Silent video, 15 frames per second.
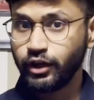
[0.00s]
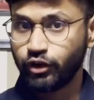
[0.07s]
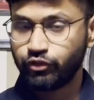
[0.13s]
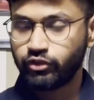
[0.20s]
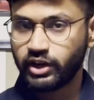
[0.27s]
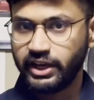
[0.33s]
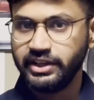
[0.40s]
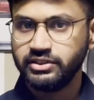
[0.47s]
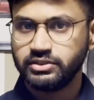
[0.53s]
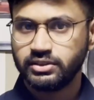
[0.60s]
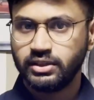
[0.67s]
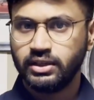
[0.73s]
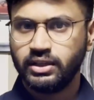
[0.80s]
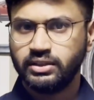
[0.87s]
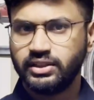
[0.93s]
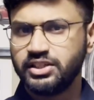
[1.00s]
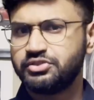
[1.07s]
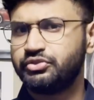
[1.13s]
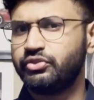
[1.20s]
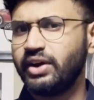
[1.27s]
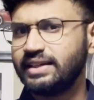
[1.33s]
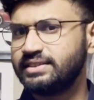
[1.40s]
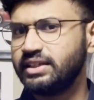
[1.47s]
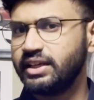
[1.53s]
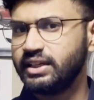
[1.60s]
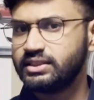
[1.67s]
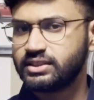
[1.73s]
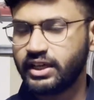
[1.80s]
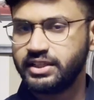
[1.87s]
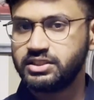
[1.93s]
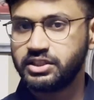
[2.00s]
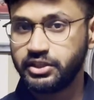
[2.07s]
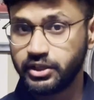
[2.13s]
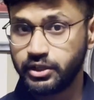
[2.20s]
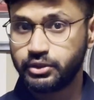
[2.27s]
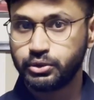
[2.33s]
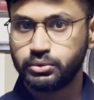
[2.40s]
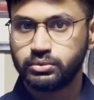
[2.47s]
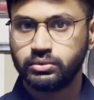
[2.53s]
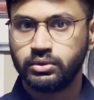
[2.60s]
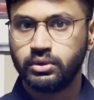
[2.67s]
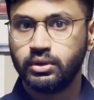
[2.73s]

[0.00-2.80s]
of rice, there's fascinating science here too.